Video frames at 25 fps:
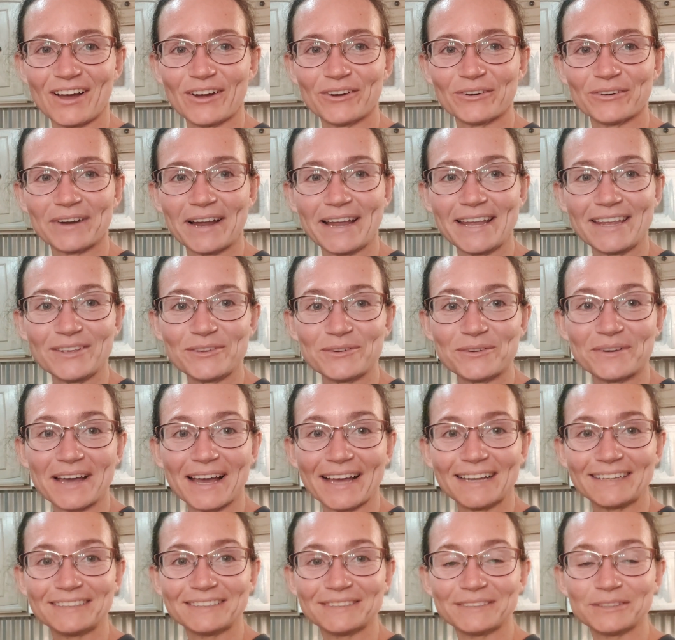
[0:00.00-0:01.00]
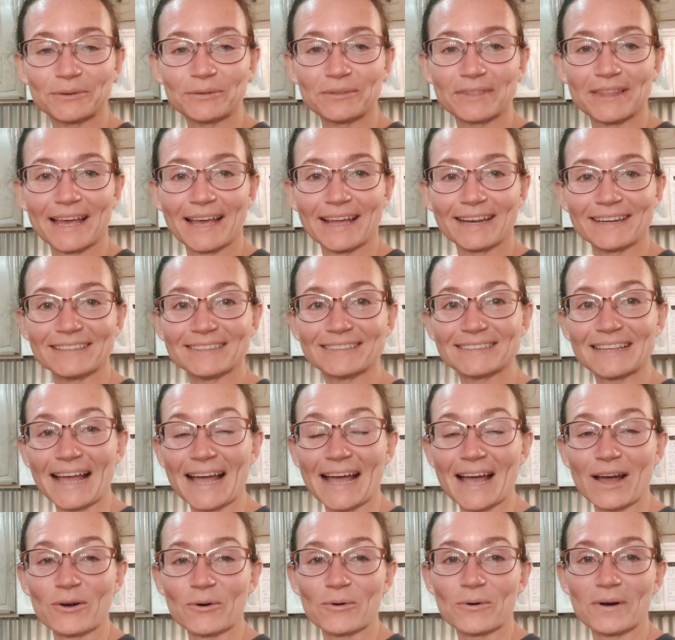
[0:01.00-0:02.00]
Alright, you guys, so that is
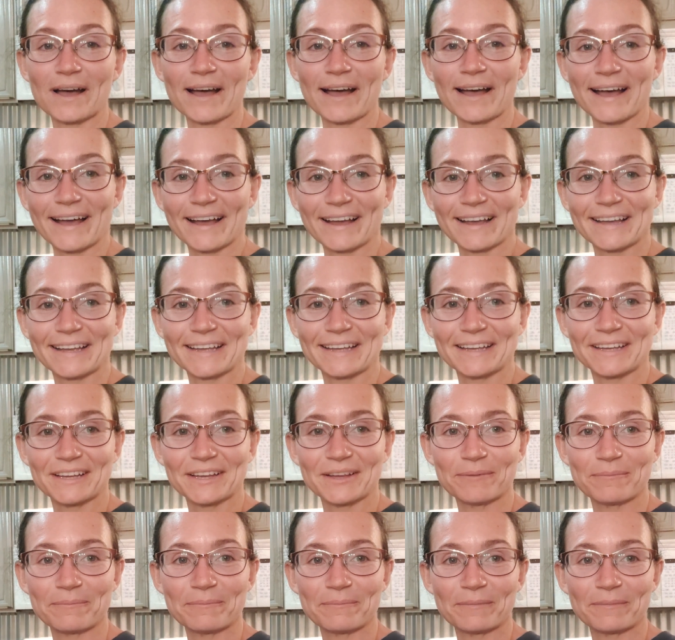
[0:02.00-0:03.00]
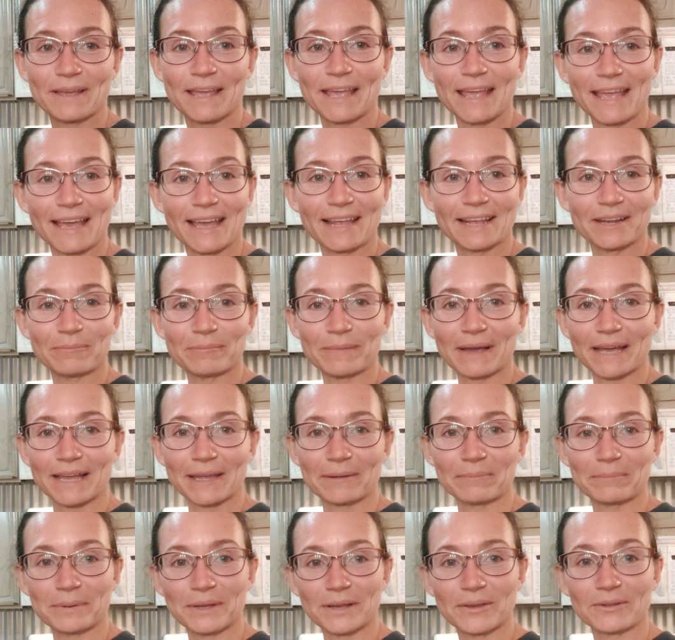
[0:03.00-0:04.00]
how I can
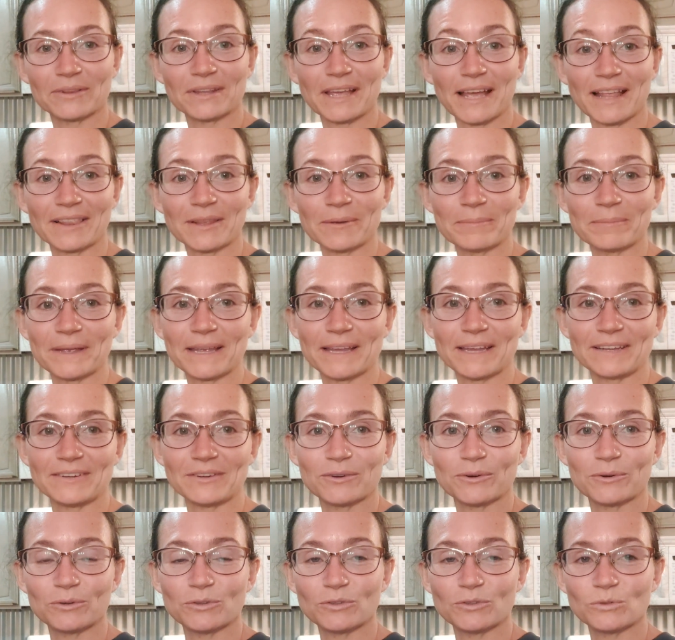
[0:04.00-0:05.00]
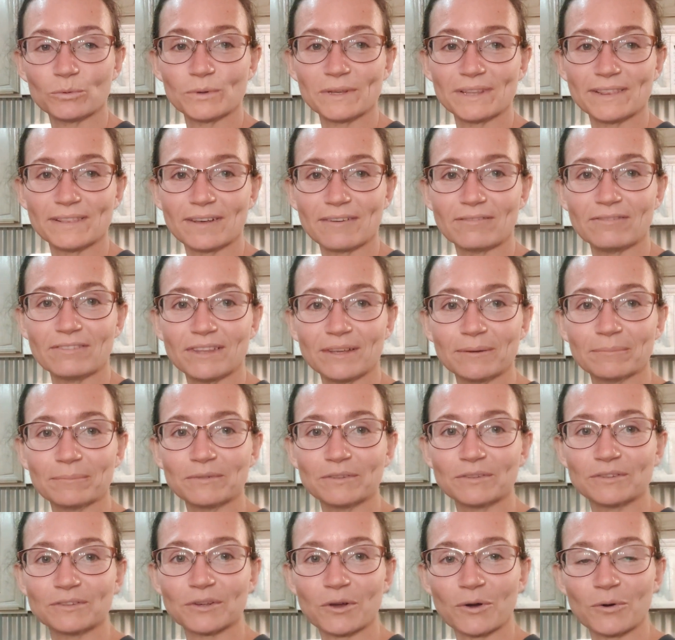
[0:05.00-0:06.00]
my pickled jalapenos. We love
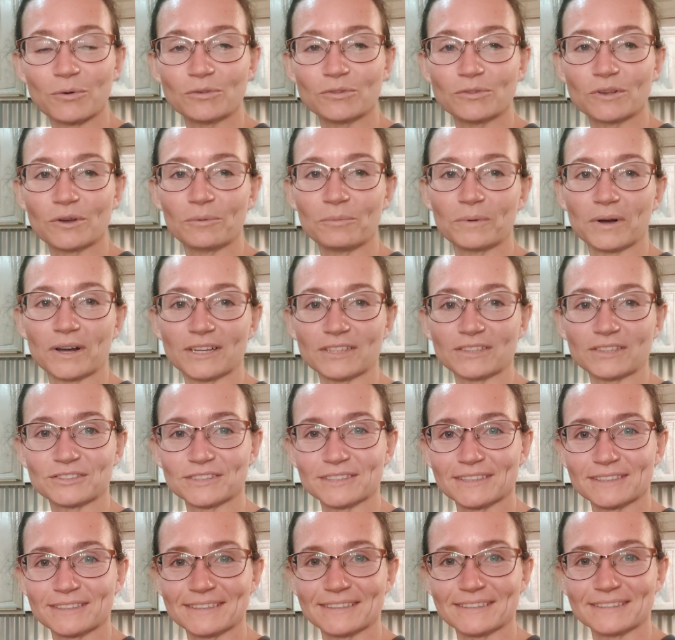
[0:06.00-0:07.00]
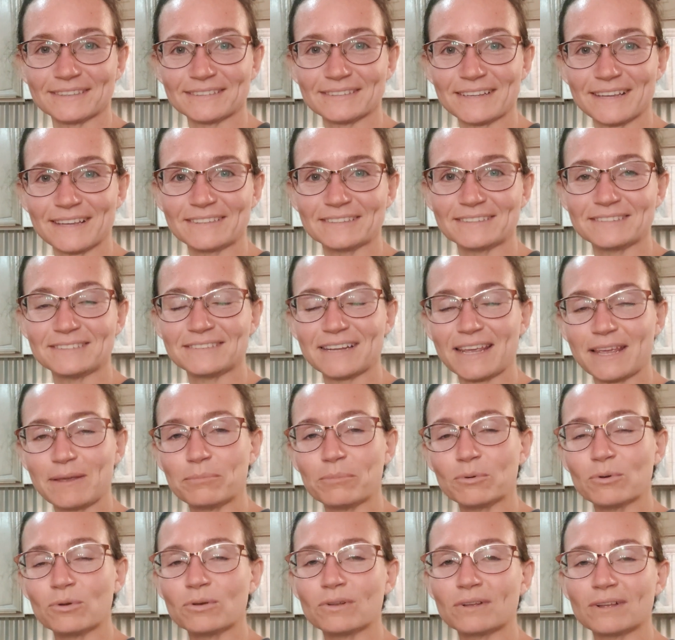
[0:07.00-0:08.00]
them so much. It is a
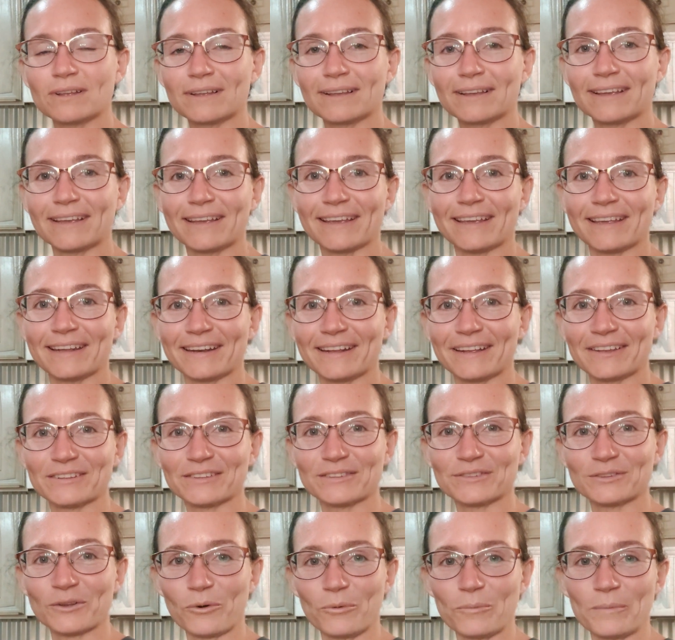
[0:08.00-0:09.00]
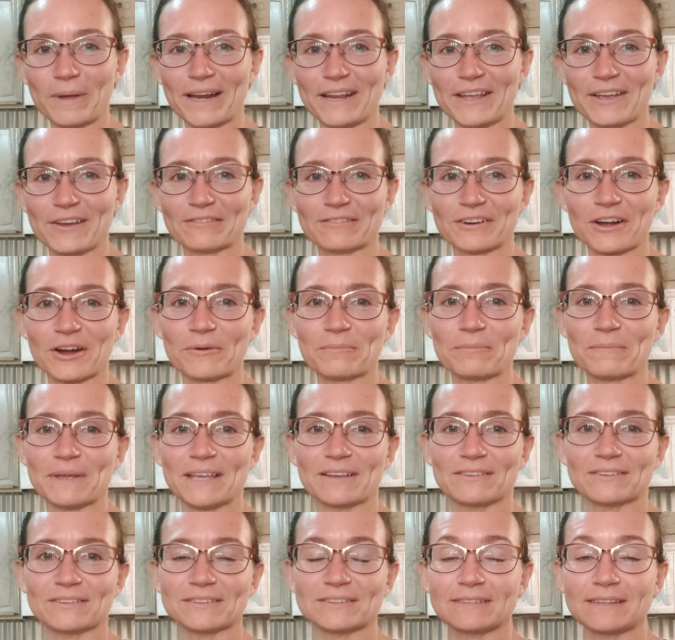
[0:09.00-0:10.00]
staple in so many of our
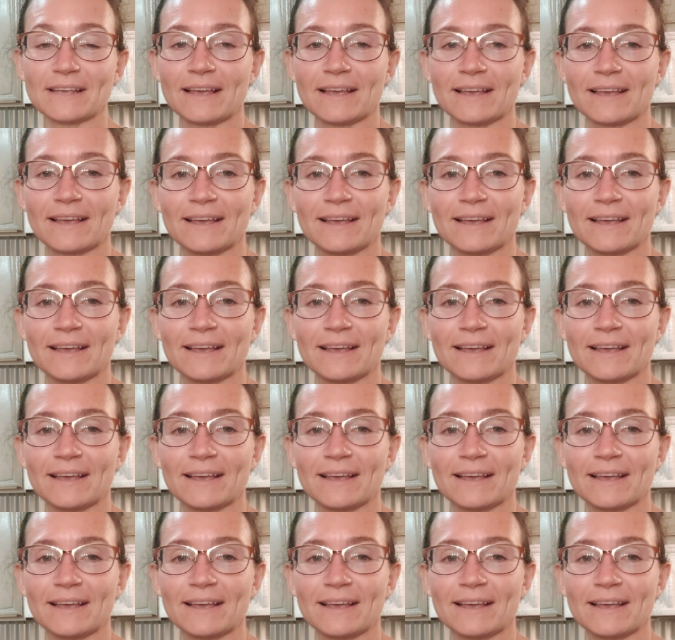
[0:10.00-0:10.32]
meals,